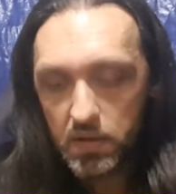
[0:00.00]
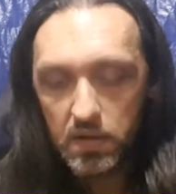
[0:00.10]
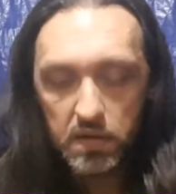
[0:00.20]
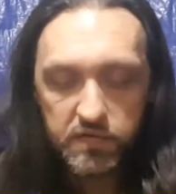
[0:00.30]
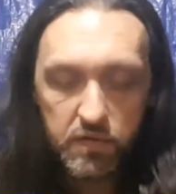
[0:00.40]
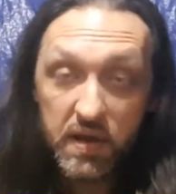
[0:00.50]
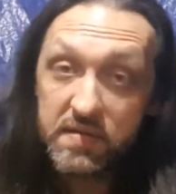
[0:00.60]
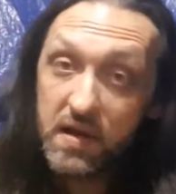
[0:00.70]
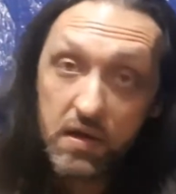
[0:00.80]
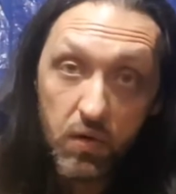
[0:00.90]
So you
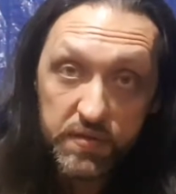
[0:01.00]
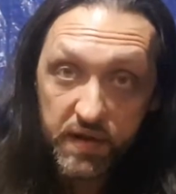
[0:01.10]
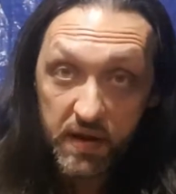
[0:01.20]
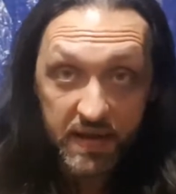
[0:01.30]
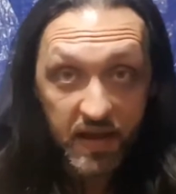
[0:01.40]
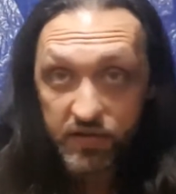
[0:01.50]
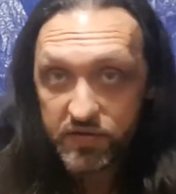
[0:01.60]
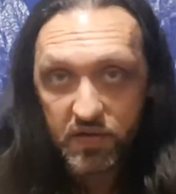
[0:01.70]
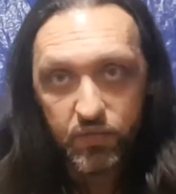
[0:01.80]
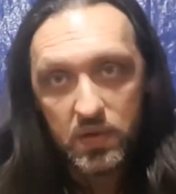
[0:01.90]
guys got to go out there and get
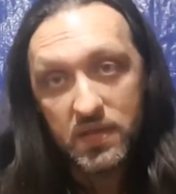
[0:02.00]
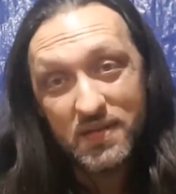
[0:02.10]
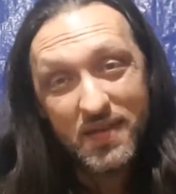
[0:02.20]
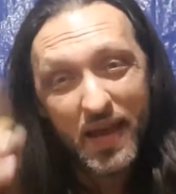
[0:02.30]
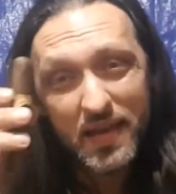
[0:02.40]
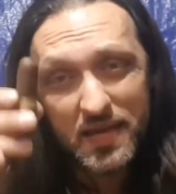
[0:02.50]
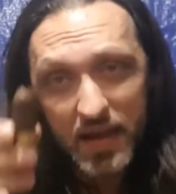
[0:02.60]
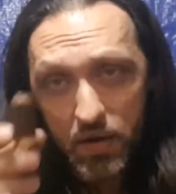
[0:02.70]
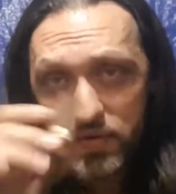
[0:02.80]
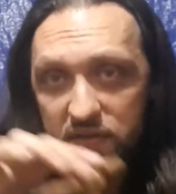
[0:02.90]
yourself one of these. I
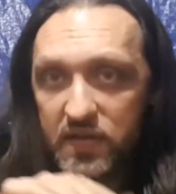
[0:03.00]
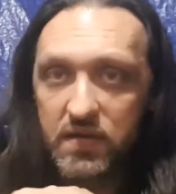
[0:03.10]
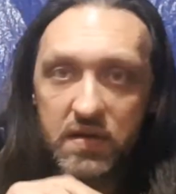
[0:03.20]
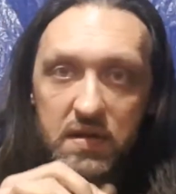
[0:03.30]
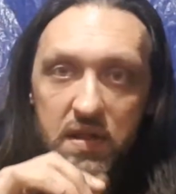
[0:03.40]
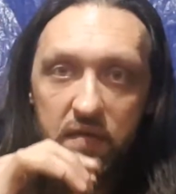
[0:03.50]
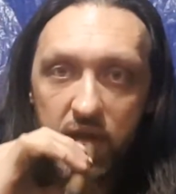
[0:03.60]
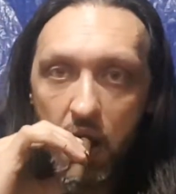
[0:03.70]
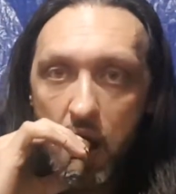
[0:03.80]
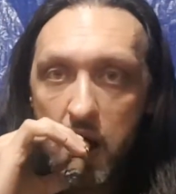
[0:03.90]
guarantee you're going to love it.